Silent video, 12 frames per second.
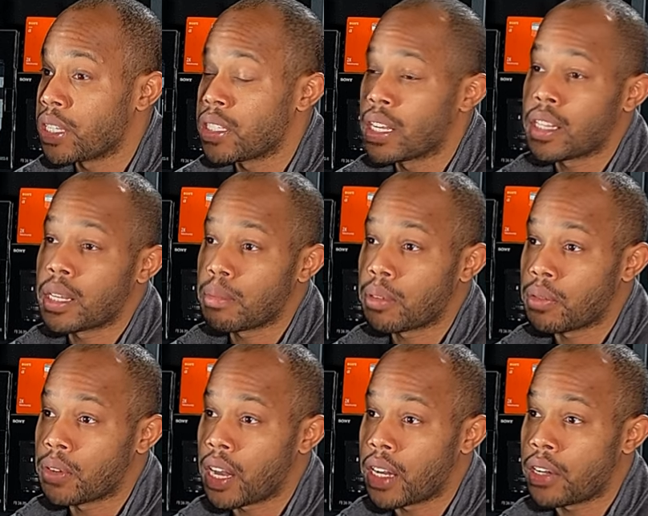that they
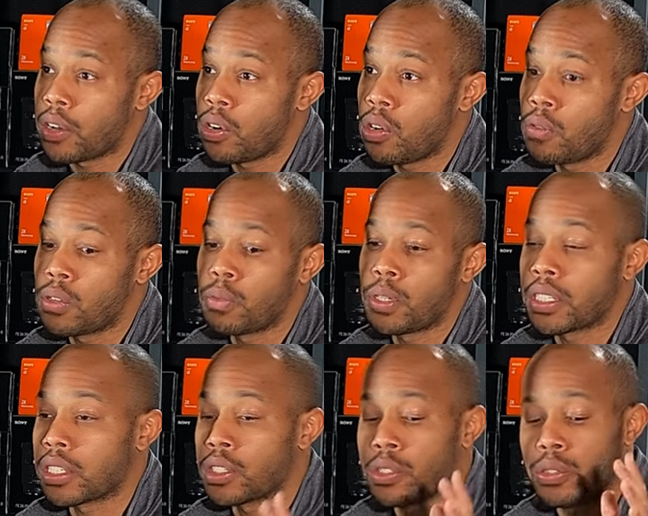provided over, which
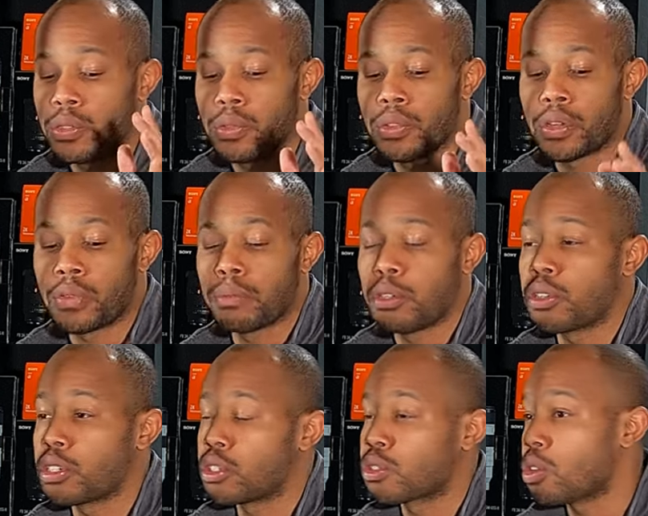include the remote
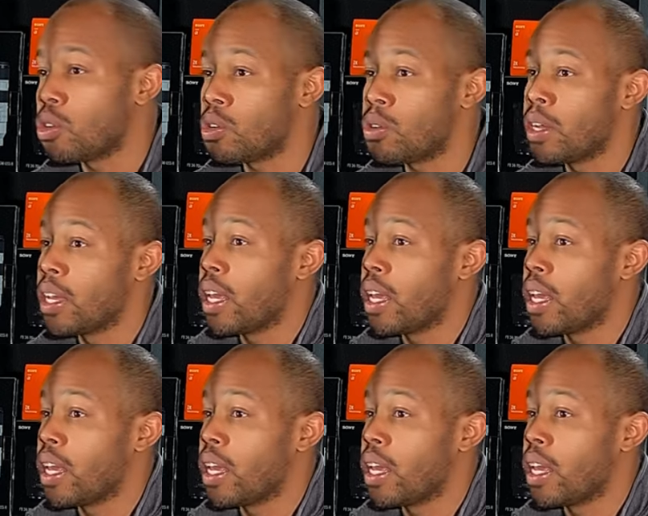control